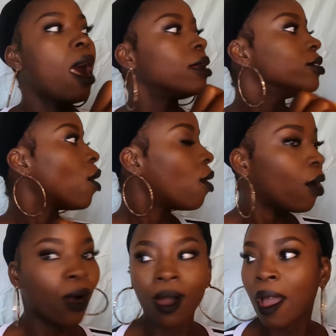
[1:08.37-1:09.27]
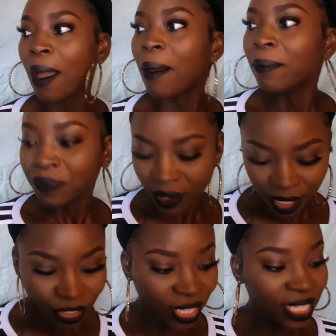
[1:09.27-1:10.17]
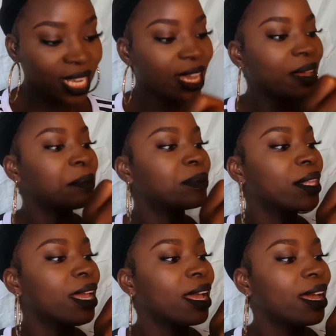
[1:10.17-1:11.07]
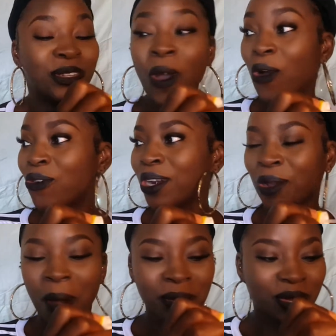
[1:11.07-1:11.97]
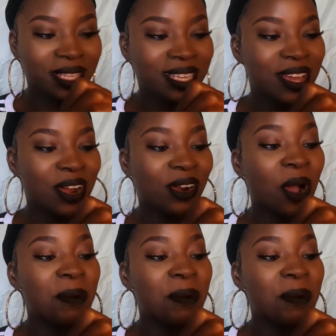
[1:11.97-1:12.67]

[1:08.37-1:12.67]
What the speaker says: No, Jizzy, no, run, come look here,